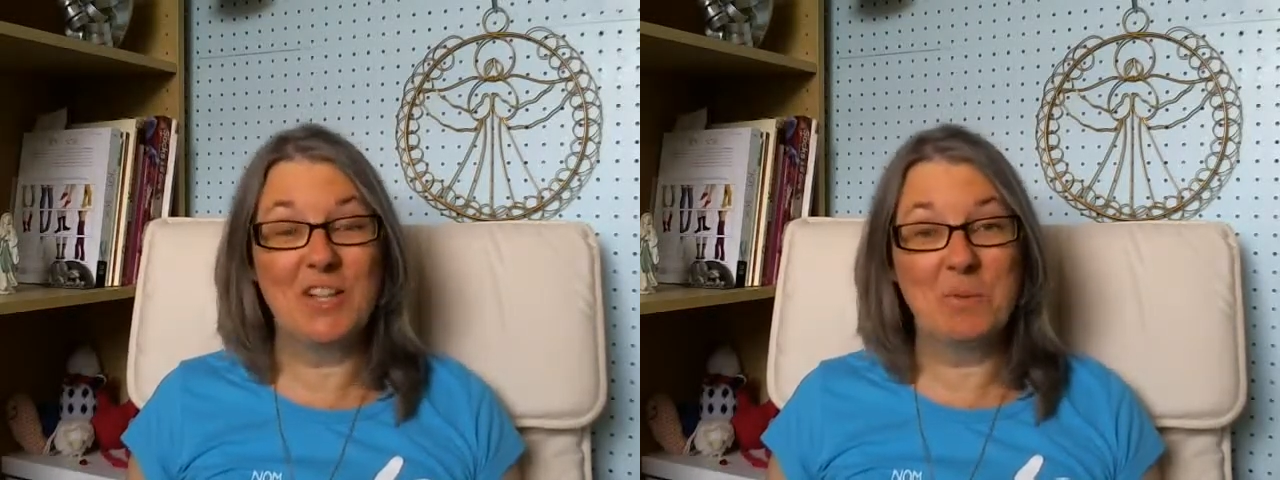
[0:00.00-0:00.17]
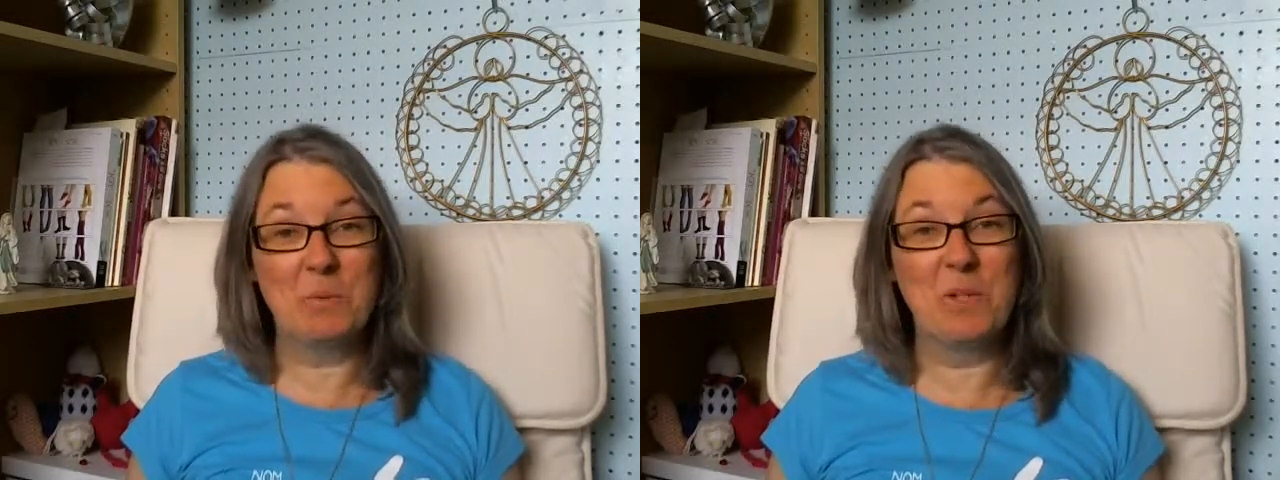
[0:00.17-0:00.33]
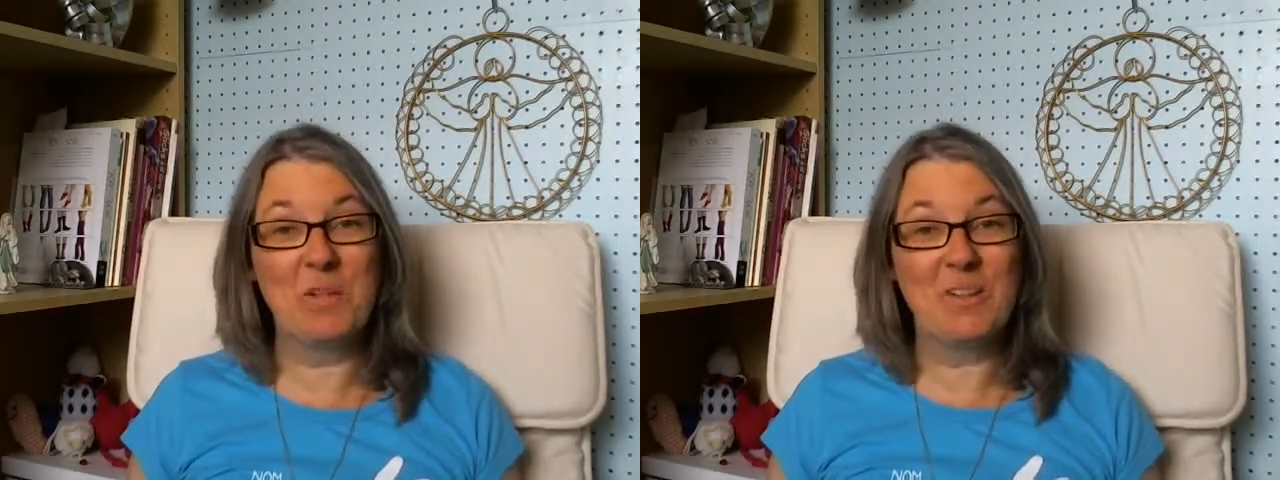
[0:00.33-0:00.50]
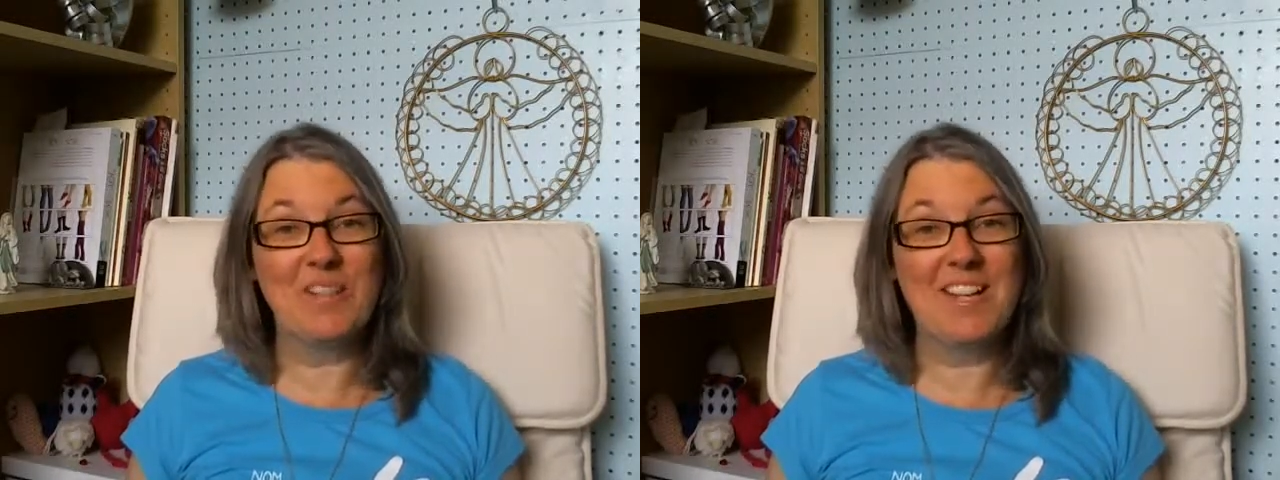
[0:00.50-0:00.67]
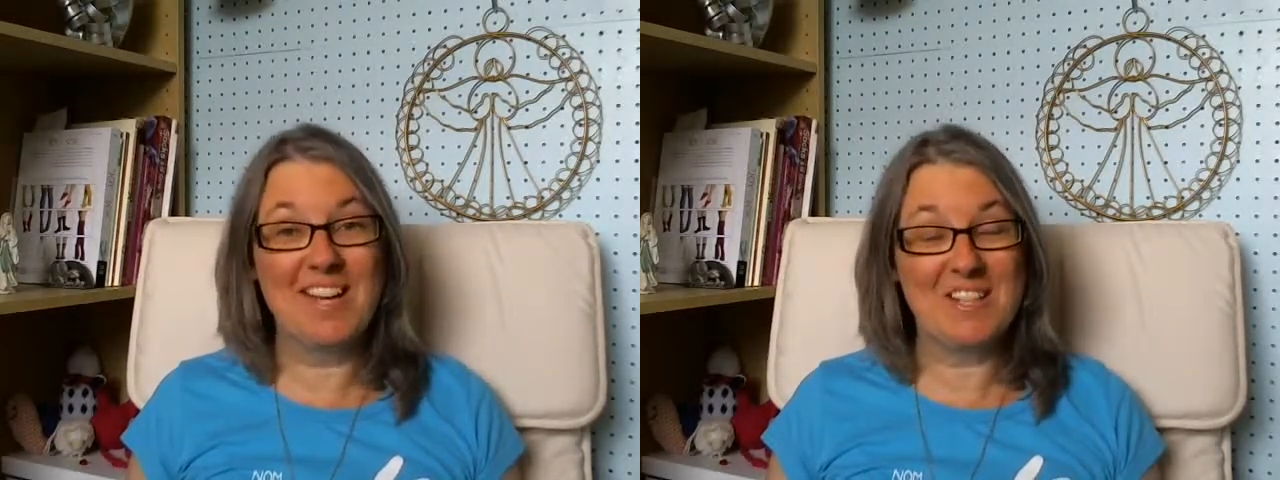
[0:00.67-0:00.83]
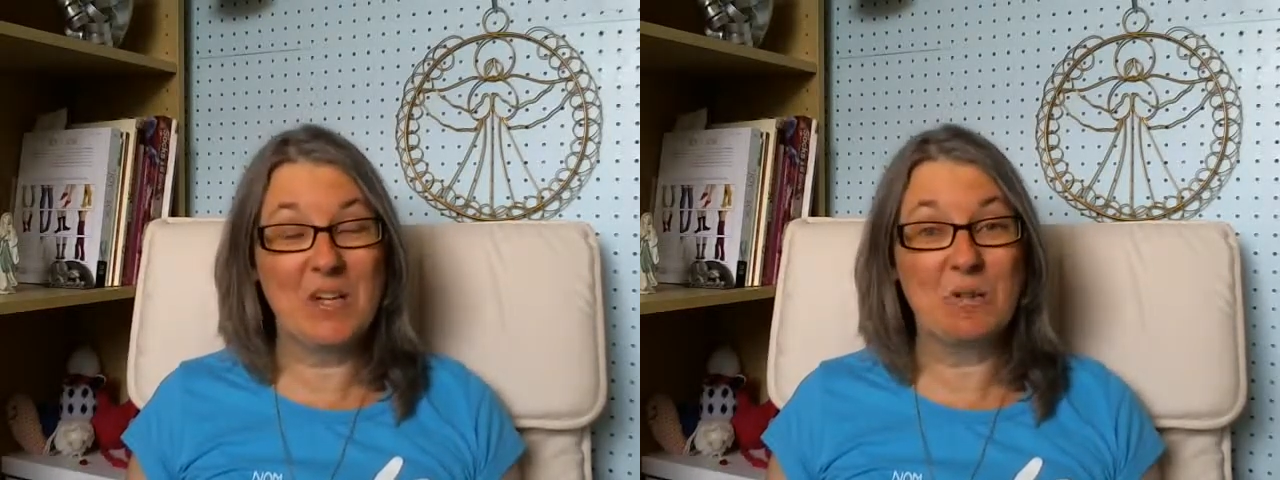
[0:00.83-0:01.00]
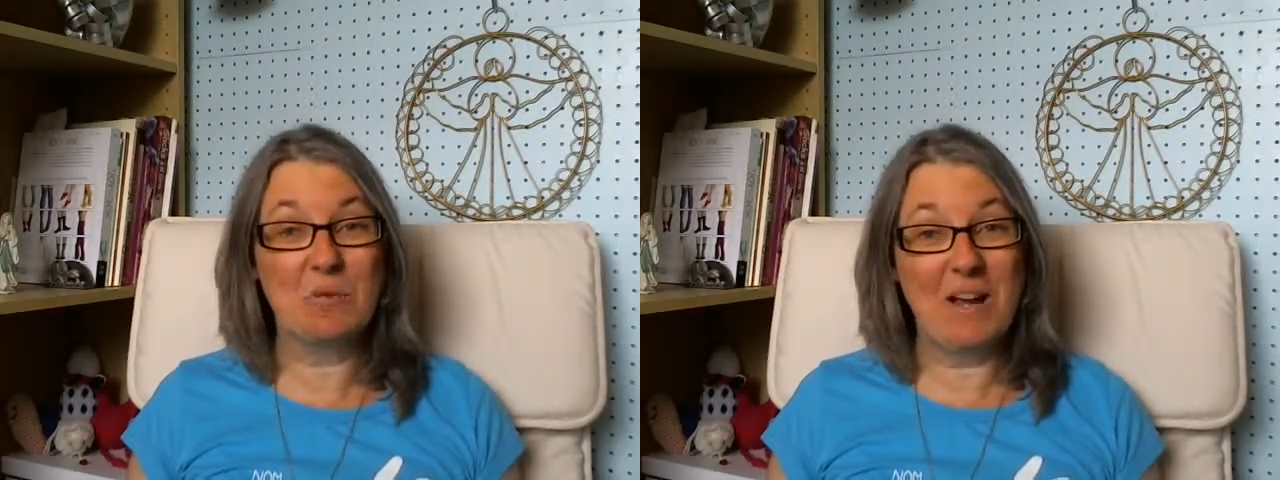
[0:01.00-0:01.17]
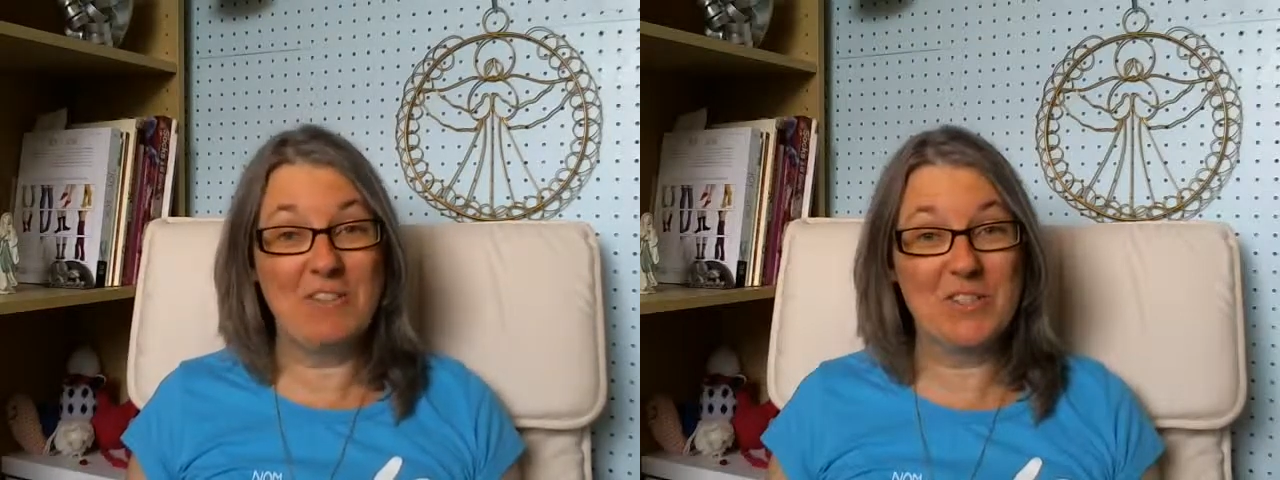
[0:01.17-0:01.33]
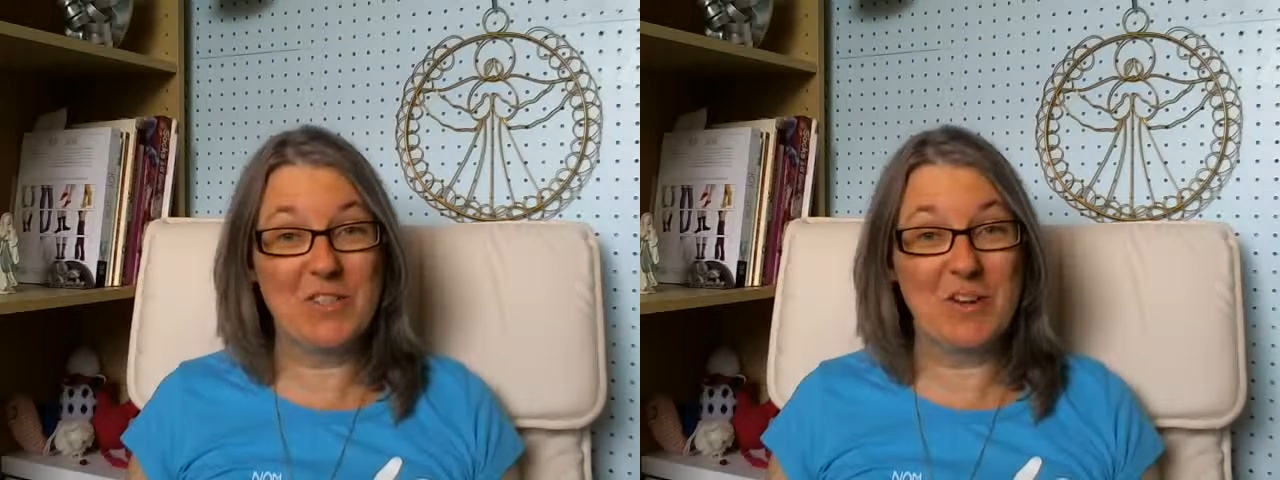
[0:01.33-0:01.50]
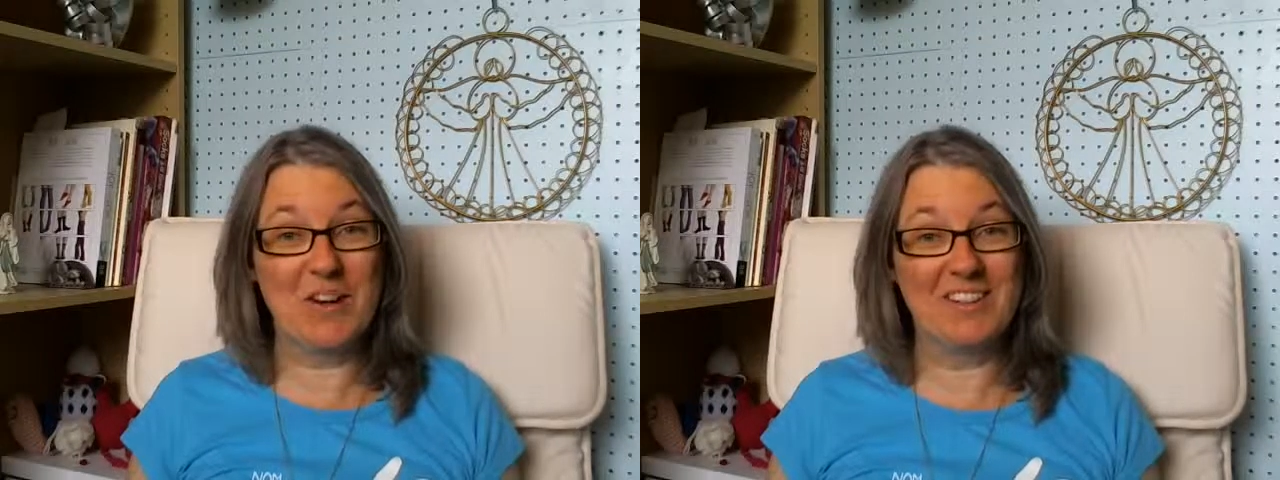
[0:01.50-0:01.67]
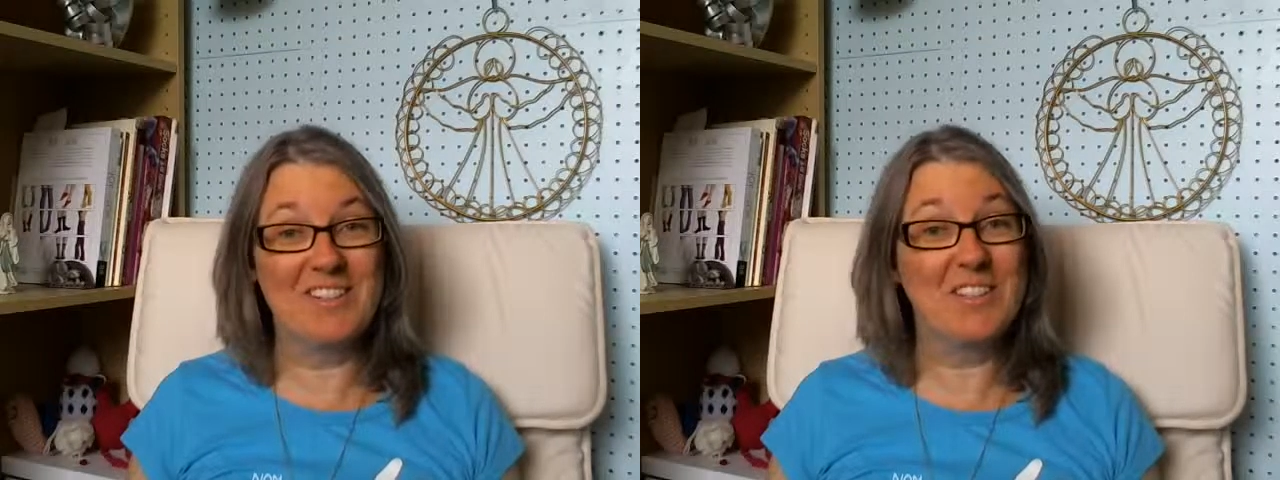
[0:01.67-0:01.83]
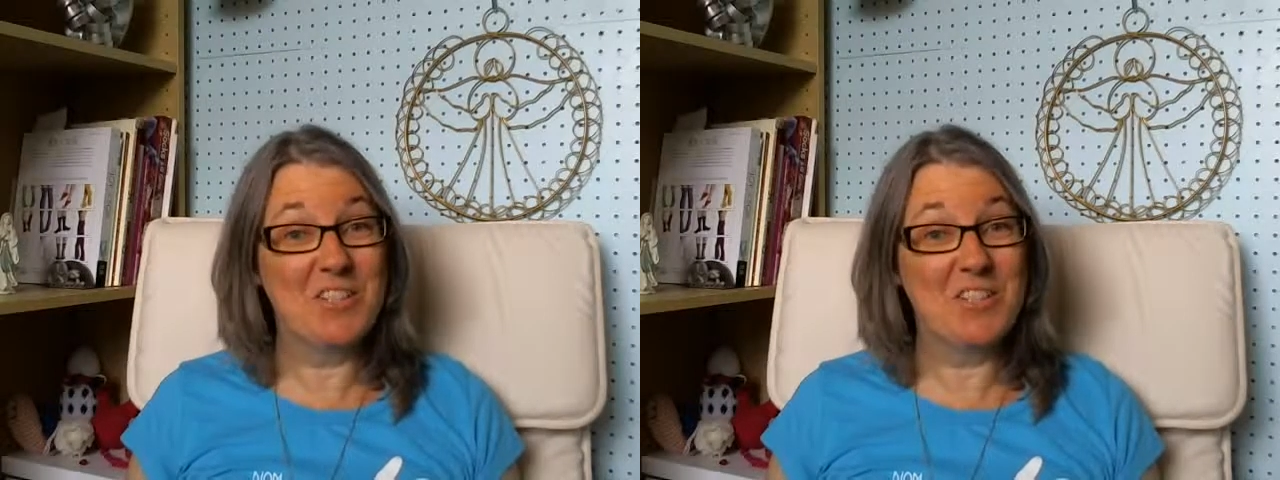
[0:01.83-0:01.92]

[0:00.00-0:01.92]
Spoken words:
in the world as her avatar.